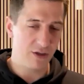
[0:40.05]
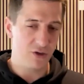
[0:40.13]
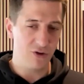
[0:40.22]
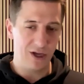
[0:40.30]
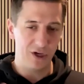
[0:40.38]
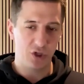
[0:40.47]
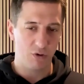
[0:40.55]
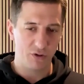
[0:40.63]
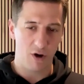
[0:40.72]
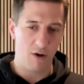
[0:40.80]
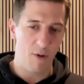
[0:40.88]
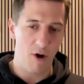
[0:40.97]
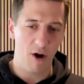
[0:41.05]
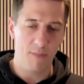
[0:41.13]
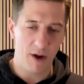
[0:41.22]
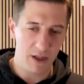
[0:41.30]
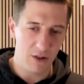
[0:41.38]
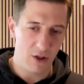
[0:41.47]
So you get short-term hard
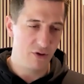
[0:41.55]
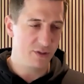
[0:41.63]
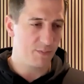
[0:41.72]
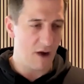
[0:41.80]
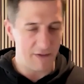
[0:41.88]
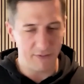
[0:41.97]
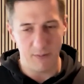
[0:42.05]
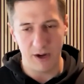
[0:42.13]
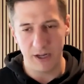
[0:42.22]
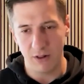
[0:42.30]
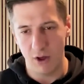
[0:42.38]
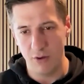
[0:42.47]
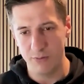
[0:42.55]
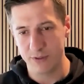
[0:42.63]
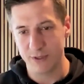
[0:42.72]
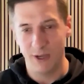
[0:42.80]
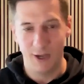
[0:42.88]
money loans, private money loans.